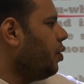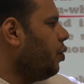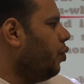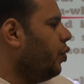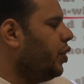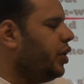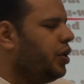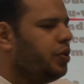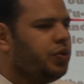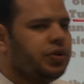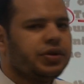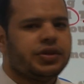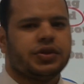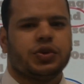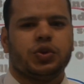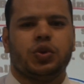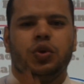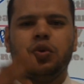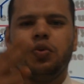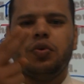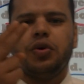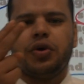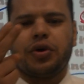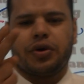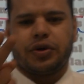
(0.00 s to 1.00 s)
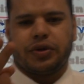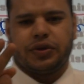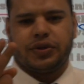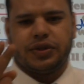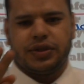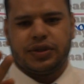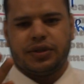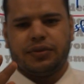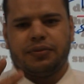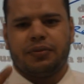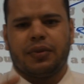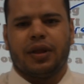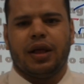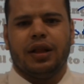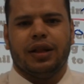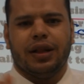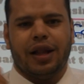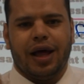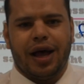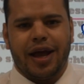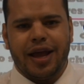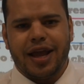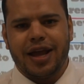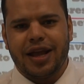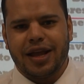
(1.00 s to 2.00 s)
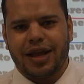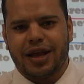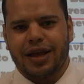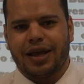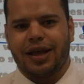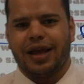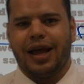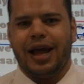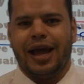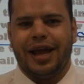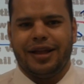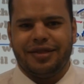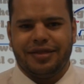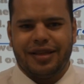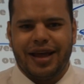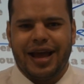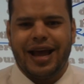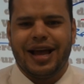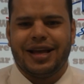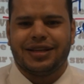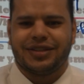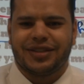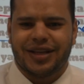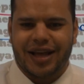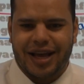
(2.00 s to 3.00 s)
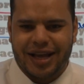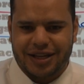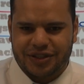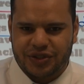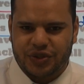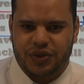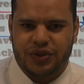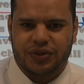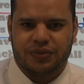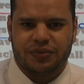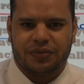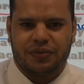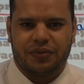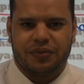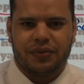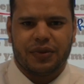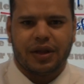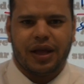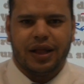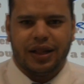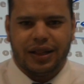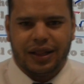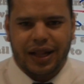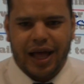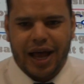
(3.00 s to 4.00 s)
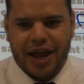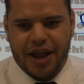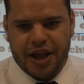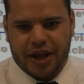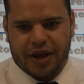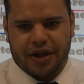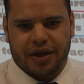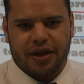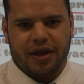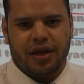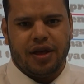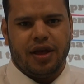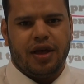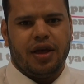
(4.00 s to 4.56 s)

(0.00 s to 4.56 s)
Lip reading: we use 2 words, like and as. Like.